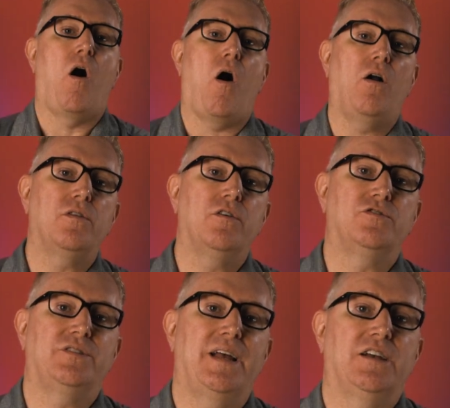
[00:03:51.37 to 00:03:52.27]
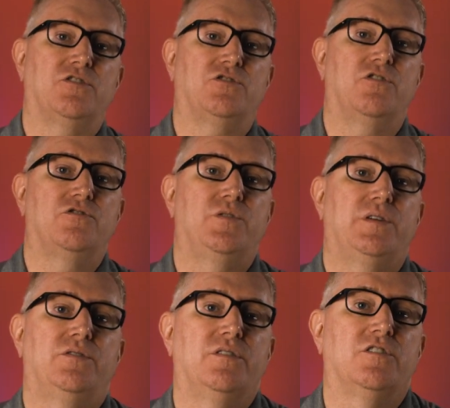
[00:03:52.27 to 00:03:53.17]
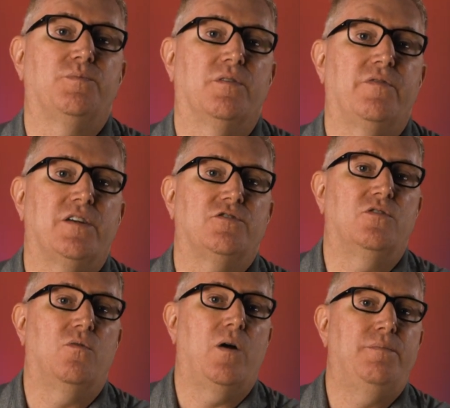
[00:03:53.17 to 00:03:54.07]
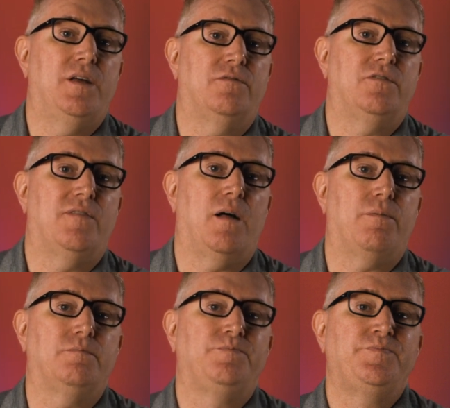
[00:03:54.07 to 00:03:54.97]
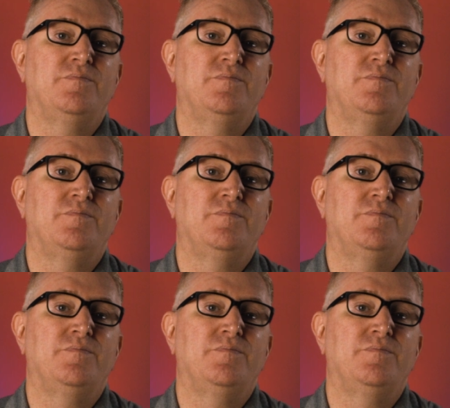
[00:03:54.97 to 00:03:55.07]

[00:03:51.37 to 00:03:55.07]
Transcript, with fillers: All of those things turns you into this professional web dev developer.